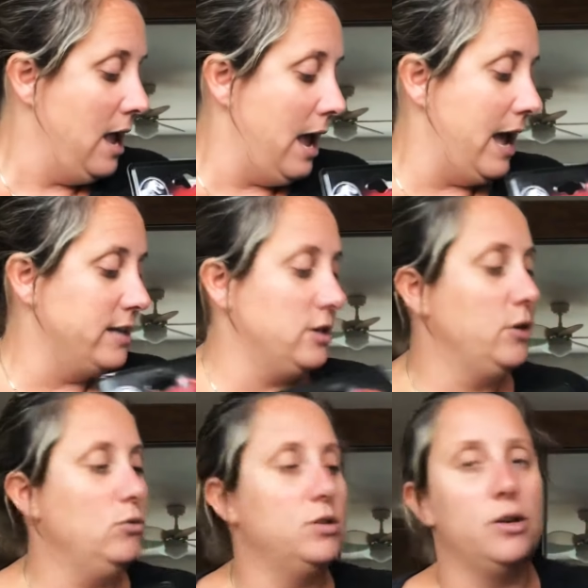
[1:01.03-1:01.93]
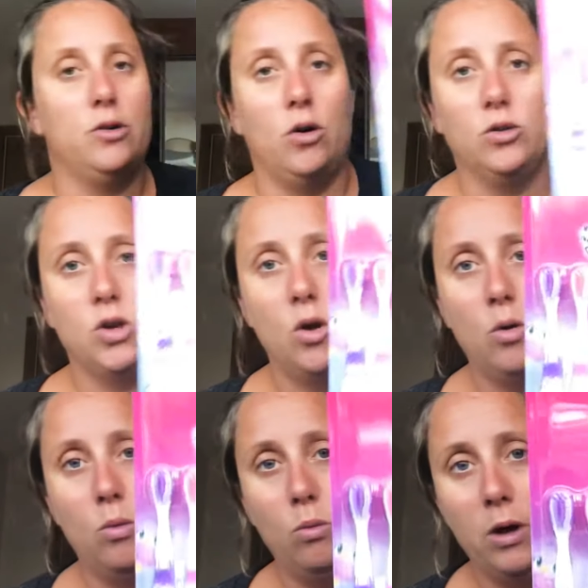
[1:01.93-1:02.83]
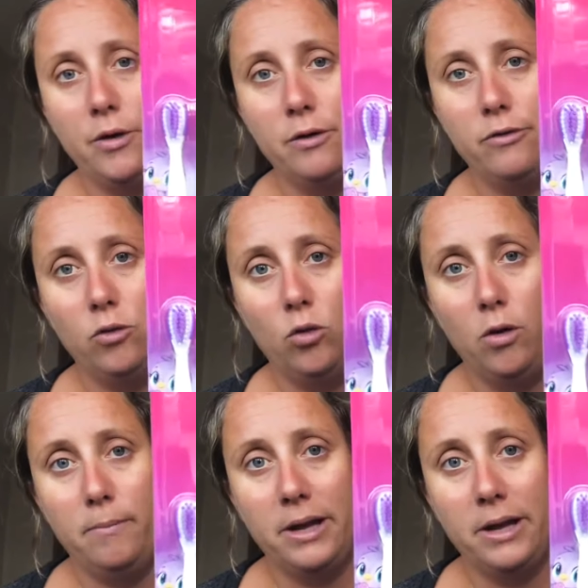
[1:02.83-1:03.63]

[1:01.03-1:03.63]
And I also got one for my